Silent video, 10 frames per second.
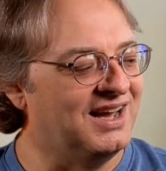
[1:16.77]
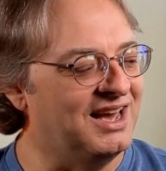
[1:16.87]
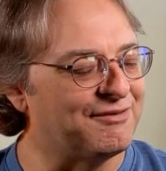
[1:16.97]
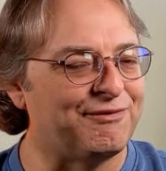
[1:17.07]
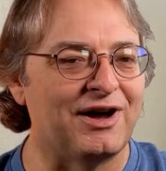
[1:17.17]

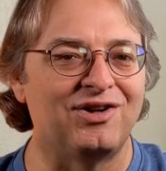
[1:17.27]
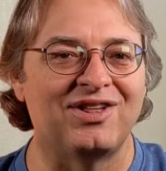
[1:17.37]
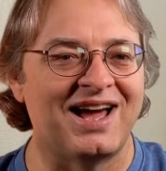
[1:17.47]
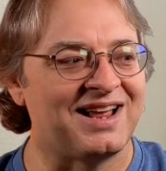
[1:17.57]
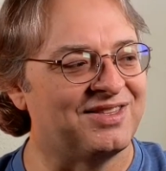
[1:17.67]
it
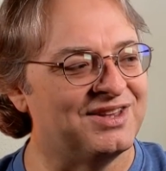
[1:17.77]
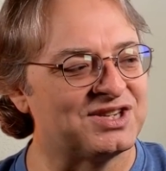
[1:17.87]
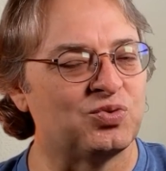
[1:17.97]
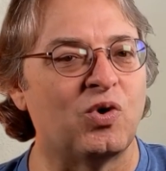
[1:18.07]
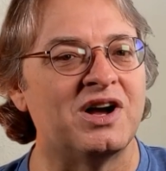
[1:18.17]
felt like
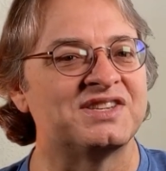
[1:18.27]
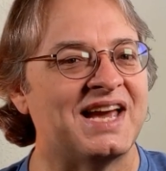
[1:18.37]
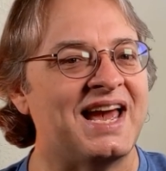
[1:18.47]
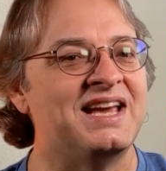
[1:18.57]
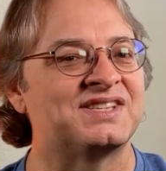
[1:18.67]
this
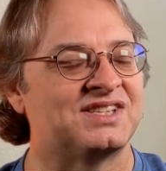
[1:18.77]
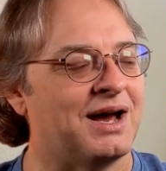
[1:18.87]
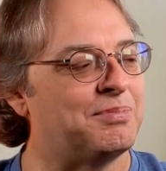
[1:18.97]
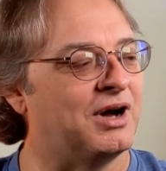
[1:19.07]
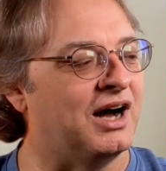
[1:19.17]
was a
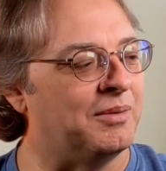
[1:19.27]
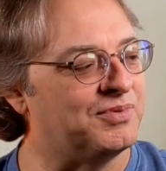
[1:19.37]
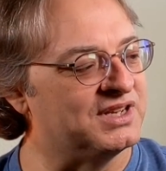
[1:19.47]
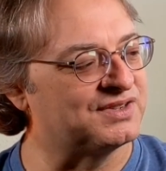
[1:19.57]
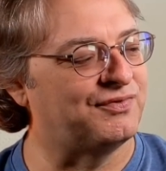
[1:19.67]
step
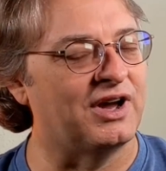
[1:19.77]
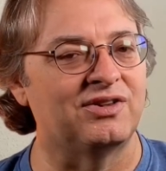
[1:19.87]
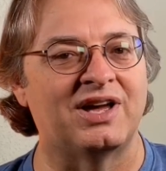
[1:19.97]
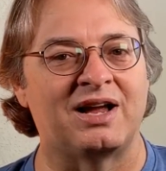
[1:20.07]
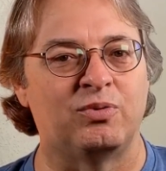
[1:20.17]
up. This
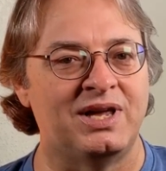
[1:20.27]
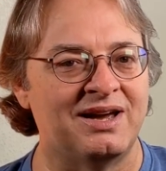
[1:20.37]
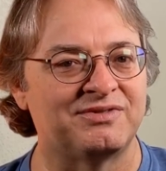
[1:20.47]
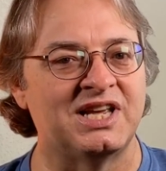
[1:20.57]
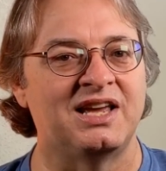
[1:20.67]
felt like
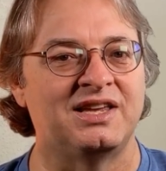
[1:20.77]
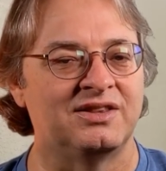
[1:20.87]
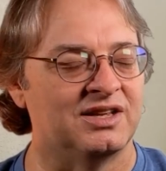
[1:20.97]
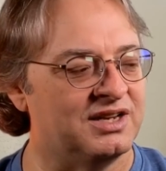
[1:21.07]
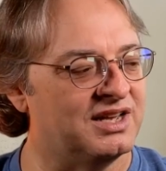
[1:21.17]
we have
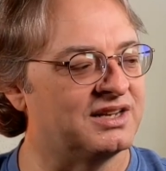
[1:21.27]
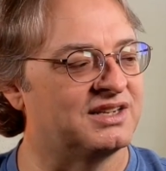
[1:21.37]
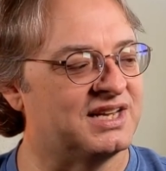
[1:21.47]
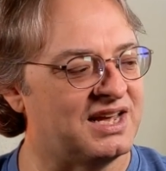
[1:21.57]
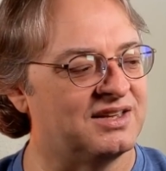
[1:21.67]
taken
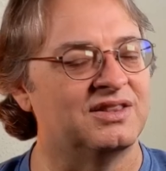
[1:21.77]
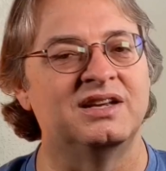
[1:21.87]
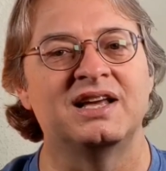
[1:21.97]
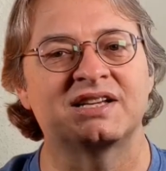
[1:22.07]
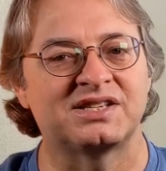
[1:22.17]

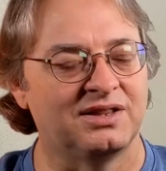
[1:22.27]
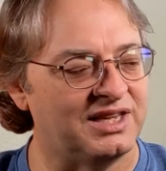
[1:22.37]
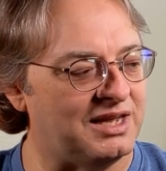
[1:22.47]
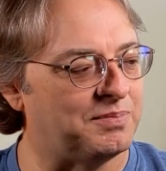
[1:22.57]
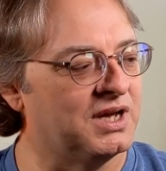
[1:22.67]
the next
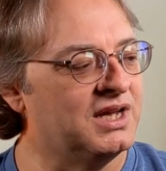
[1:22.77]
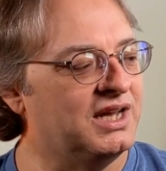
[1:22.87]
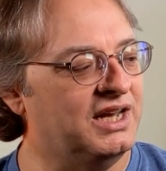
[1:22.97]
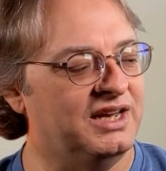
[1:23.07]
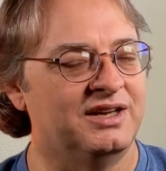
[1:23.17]
leap
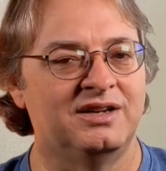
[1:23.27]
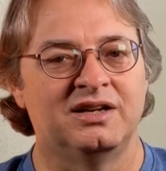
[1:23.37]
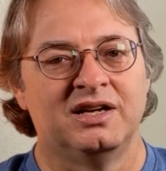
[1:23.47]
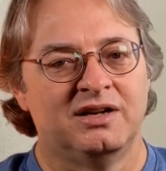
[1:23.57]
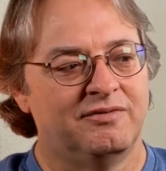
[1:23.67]

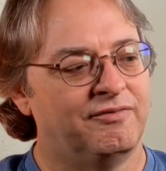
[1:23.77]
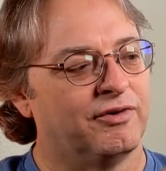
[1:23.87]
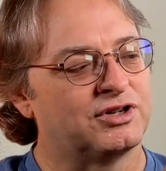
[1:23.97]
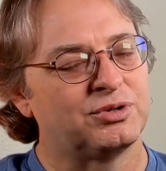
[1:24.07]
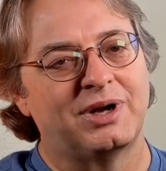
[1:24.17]
in
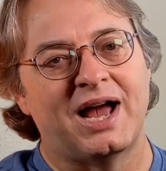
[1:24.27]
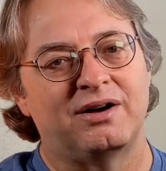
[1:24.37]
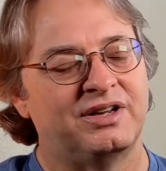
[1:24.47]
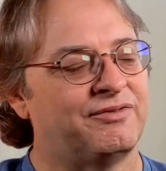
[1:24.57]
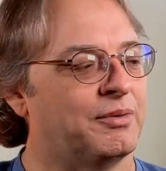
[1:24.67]
virtual
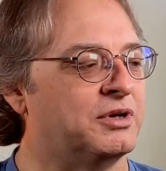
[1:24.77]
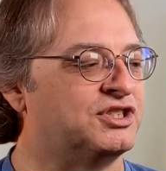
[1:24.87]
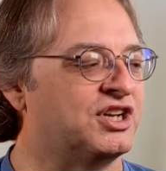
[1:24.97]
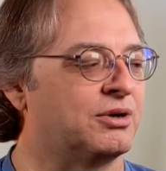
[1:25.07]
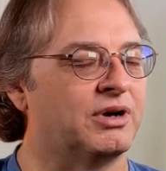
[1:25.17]
reality from
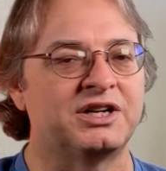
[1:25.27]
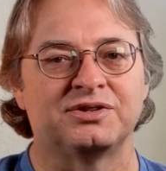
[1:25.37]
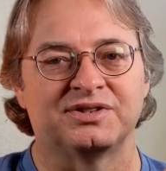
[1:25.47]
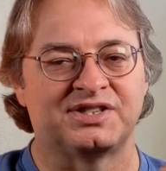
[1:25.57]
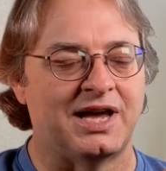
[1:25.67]
a
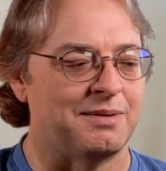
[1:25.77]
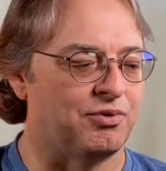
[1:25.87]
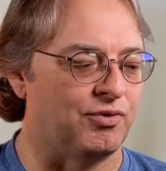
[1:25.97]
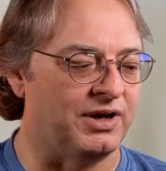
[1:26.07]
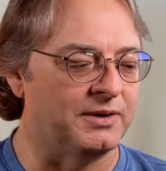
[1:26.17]
generational
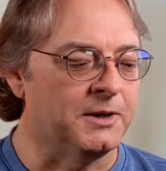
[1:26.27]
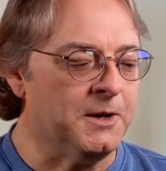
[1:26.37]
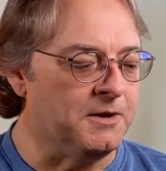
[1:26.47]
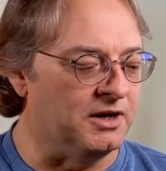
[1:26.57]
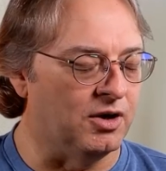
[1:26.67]
standpoint.
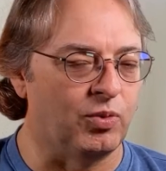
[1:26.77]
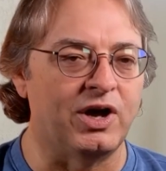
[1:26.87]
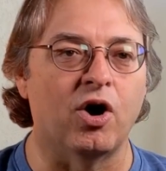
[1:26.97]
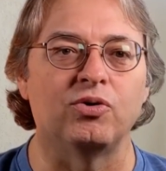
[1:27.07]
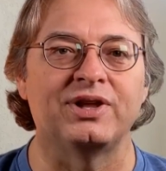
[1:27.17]
You know,
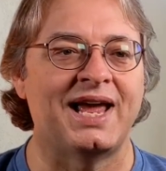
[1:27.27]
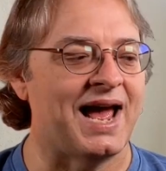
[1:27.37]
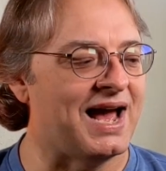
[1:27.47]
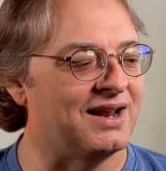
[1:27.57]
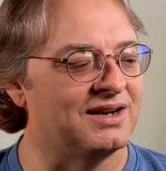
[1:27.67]
we only
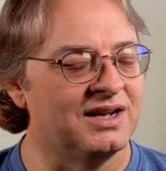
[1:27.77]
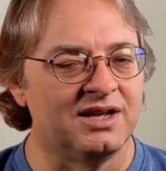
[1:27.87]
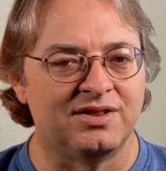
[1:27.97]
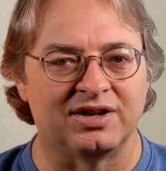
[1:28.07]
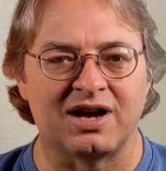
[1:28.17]
had
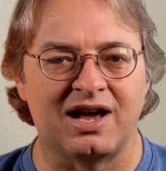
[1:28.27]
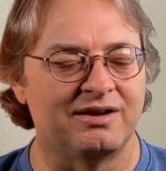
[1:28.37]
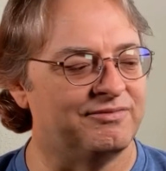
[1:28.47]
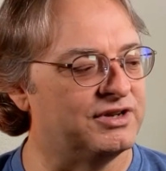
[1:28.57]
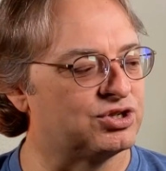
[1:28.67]
the
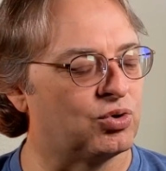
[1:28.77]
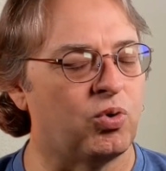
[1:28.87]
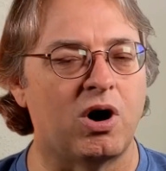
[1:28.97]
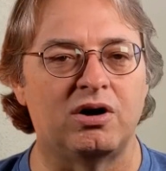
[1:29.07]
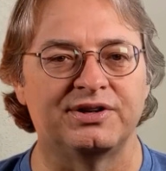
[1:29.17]
kind of visual
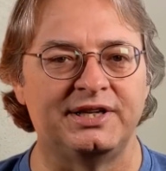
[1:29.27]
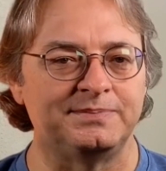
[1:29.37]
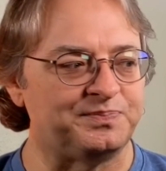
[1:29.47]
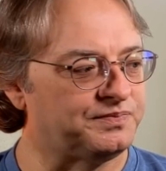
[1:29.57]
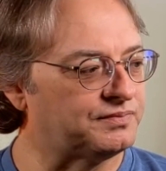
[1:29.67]
quality